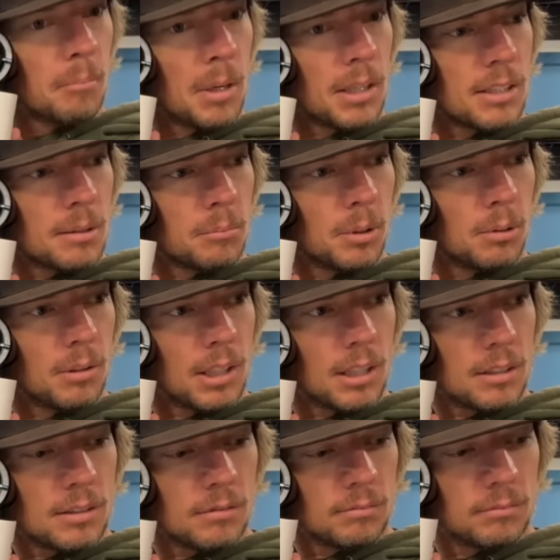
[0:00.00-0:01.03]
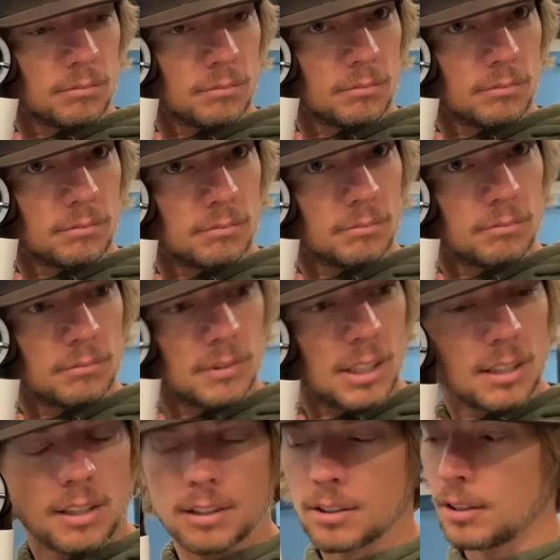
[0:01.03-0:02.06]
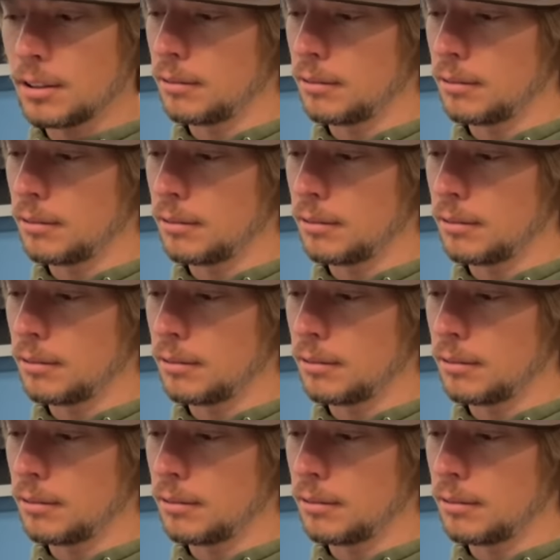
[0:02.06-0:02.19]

Matching blue eyes? I think so.